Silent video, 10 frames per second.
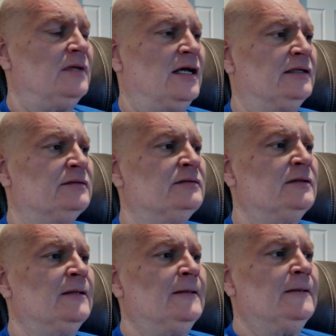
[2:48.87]
And
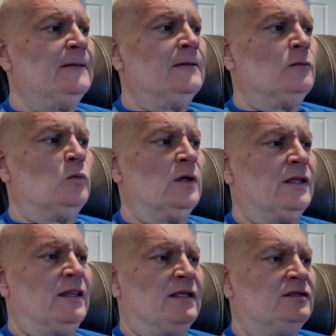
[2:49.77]
one
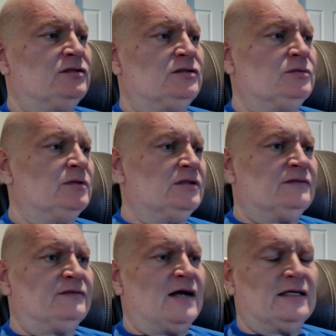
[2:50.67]
of the things you do when
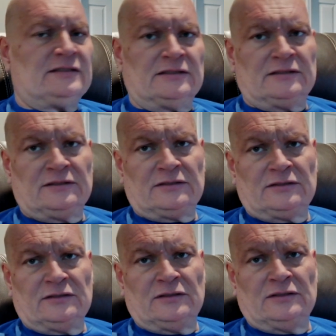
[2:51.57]
you're fasting
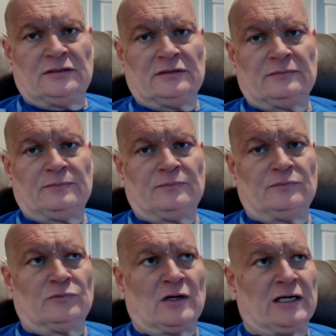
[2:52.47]
is you need to
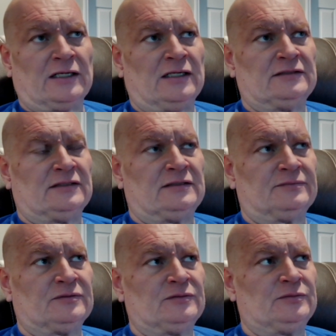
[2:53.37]
recognize the
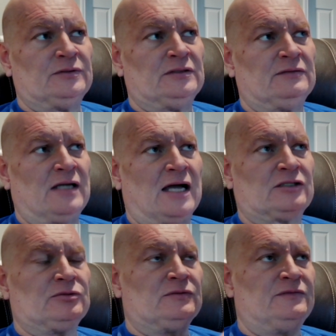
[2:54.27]
difference between
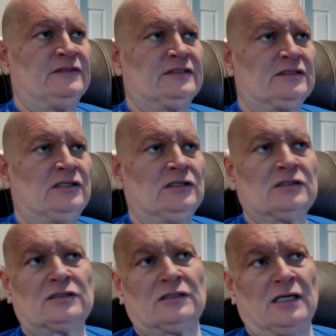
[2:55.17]
actual physical
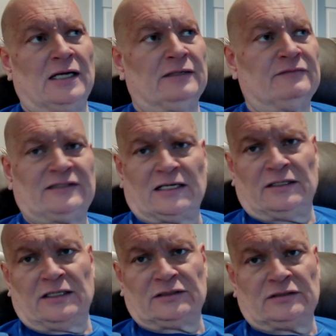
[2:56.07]
hunger and
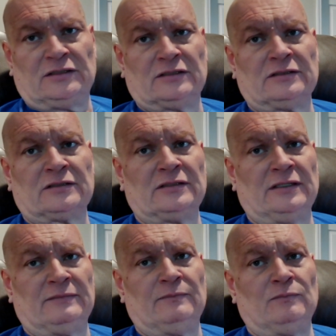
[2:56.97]
psychological hunger.
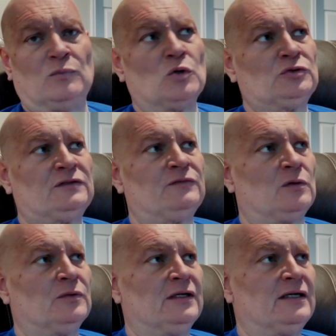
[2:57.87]
And I
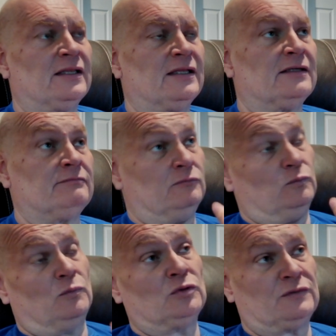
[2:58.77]
think
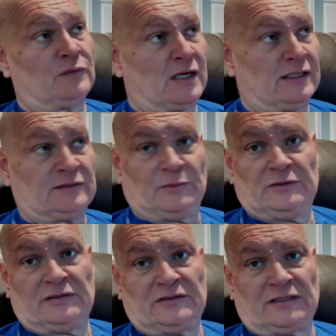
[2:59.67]
most of what I
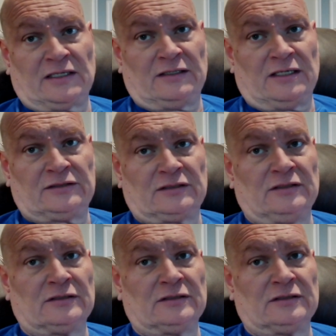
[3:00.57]
experience is psychological